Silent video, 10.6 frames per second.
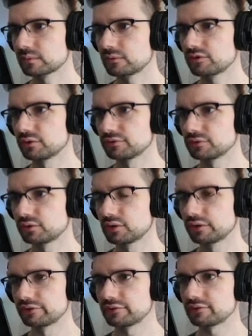So, of
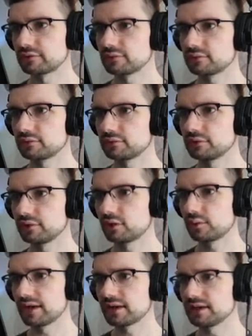course, no
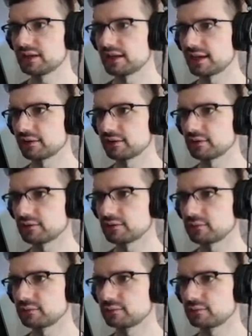way to get out of this